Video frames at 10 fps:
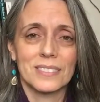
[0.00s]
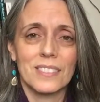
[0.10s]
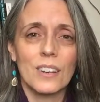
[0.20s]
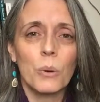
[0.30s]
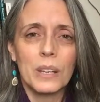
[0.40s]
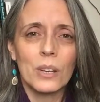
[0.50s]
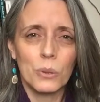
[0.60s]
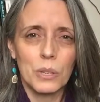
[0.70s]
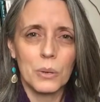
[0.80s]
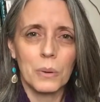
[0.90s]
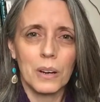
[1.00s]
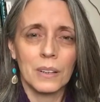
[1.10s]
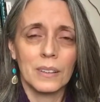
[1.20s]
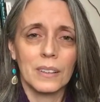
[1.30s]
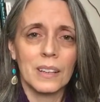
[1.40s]
knowing who you
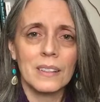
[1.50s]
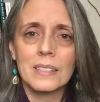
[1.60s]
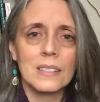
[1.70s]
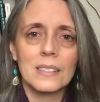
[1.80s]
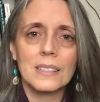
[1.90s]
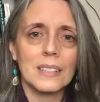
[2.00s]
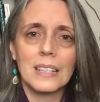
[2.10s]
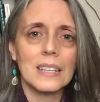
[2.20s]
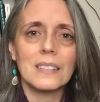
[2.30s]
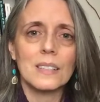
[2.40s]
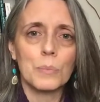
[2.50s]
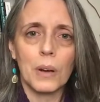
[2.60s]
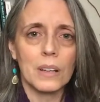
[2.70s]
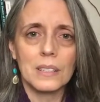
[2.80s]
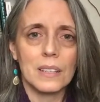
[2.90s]
are. And this isn't an easy
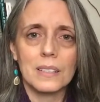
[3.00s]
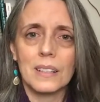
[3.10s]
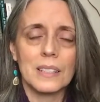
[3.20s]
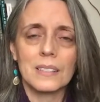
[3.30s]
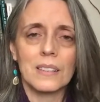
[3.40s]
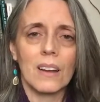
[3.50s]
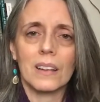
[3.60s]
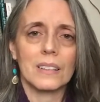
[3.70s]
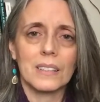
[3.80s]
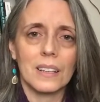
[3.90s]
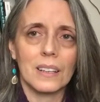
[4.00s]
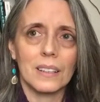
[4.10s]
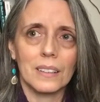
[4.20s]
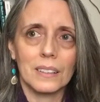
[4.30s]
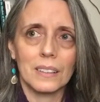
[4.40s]
process. Let's not
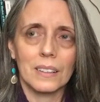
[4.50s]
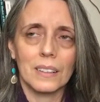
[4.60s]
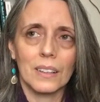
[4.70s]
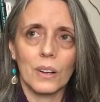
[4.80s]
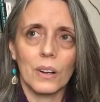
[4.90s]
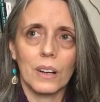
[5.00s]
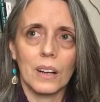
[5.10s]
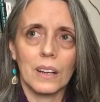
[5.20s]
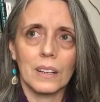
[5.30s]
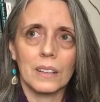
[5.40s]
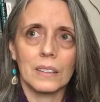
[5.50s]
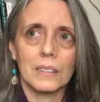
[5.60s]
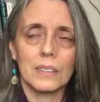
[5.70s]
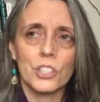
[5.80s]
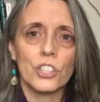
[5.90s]

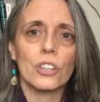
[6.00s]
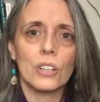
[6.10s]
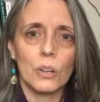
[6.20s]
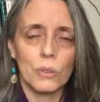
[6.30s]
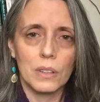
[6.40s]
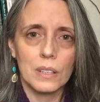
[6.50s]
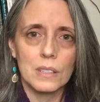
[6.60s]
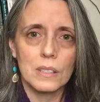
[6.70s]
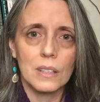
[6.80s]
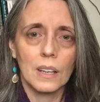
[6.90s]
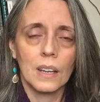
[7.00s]
sugarcoat this.